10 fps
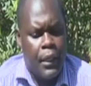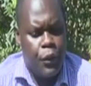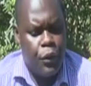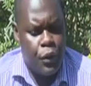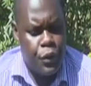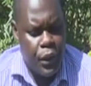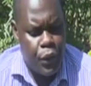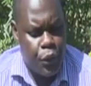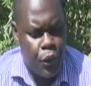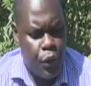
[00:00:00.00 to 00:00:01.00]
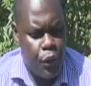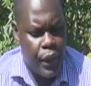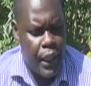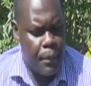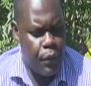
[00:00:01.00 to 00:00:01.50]
You also need to know
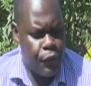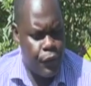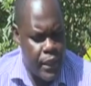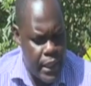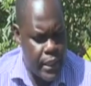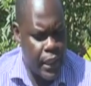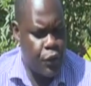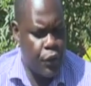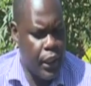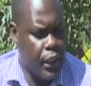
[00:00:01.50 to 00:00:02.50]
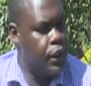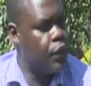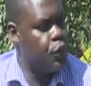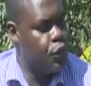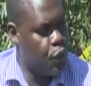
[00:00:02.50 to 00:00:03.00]
the number of seeds that you need
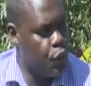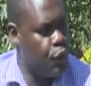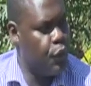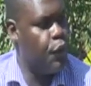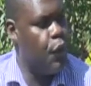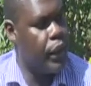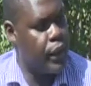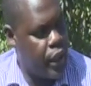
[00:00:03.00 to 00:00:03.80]
to sow for what